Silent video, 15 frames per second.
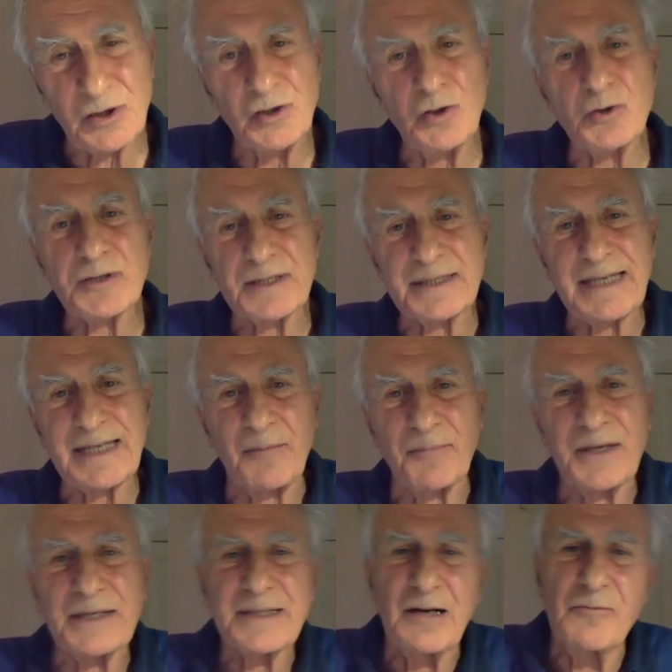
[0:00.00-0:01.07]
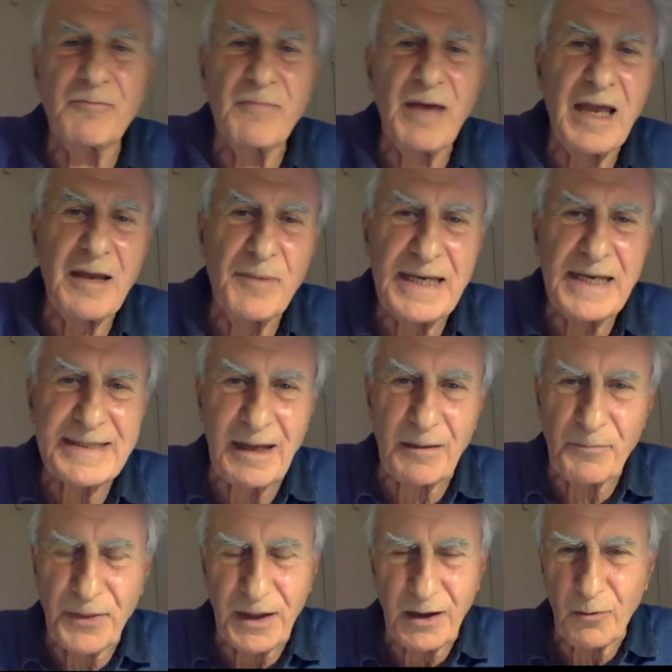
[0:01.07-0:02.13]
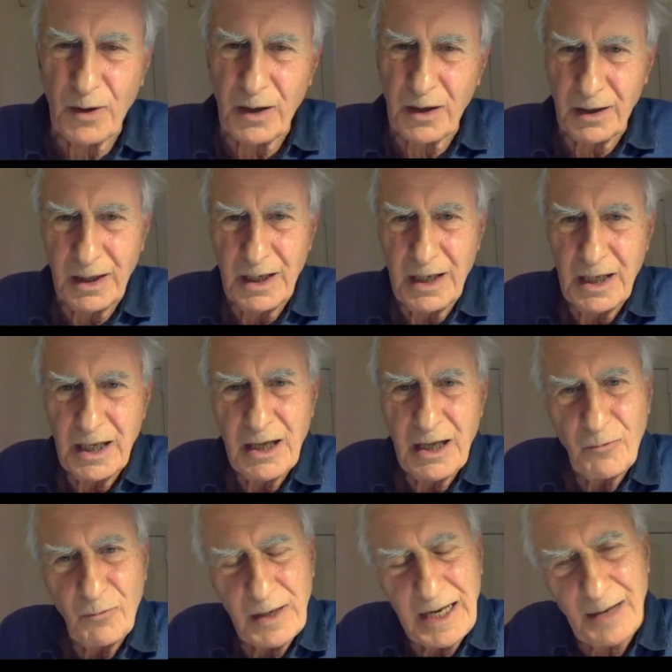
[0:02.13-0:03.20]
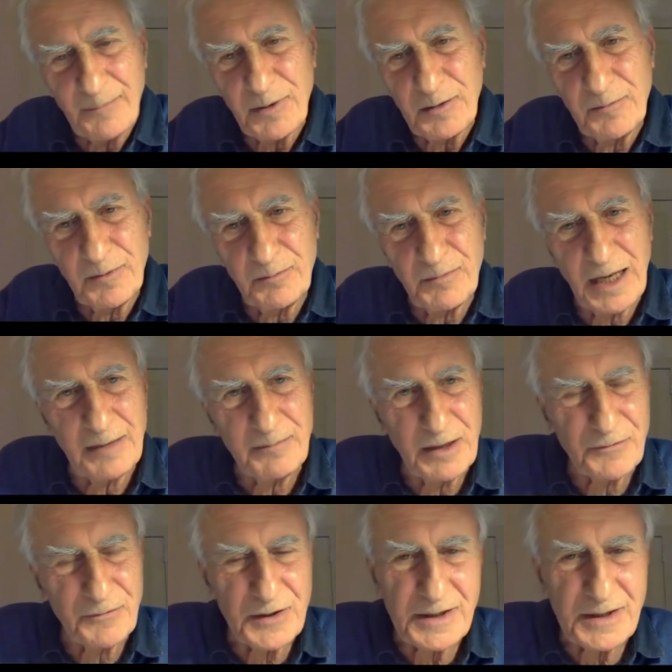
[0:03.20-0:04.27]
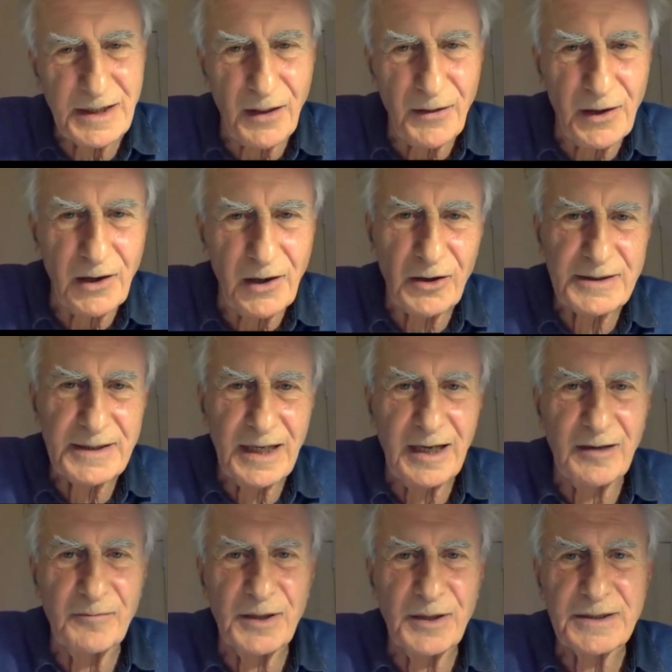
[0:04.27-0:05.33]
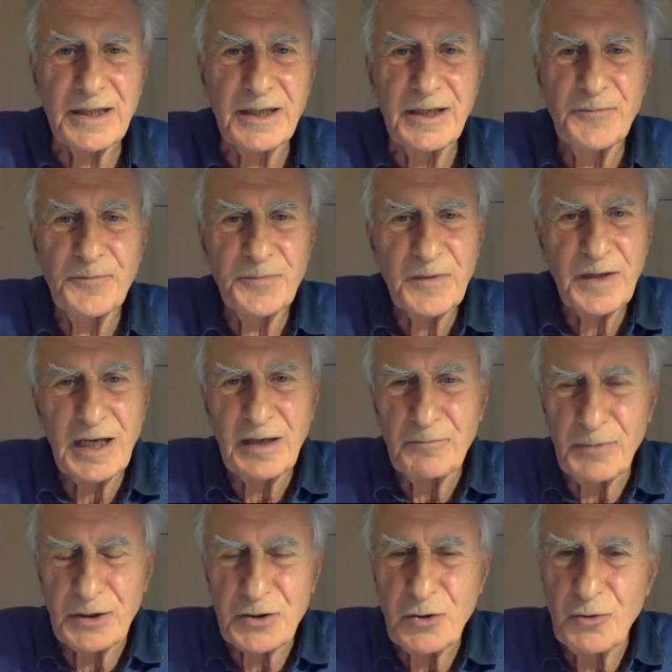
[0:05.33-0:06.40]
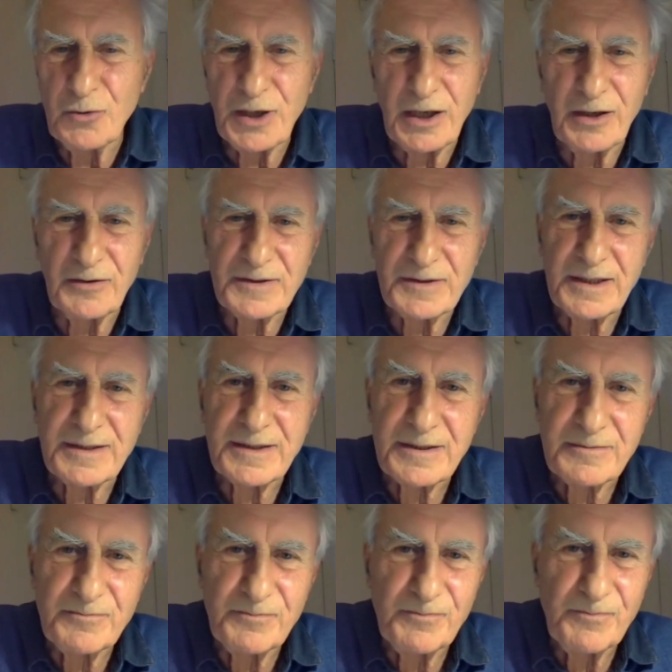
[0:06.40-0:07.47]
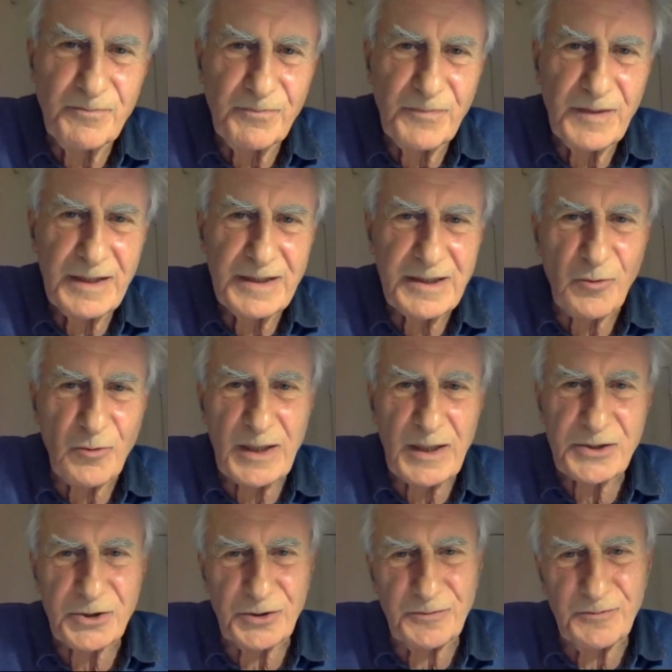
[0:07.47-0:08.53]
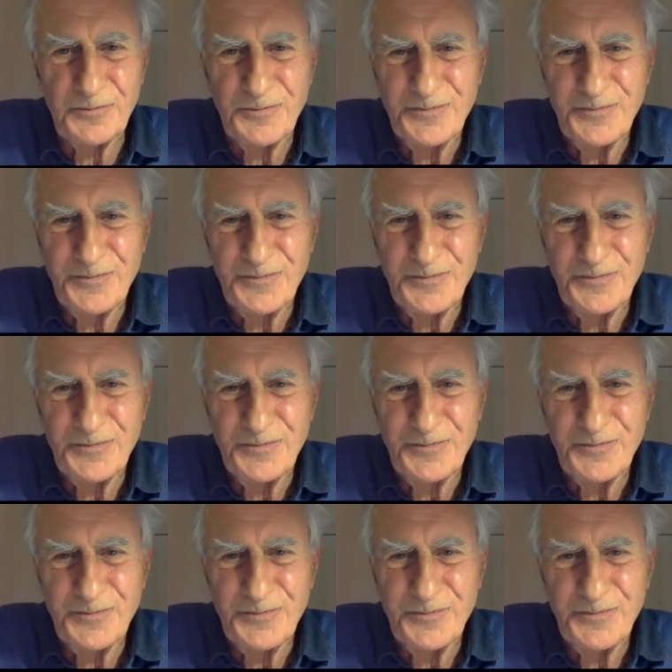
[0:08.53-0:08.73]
to loosen something. So maybe something will happen, and maybe if there's another lockdown, but who knows? It's a question.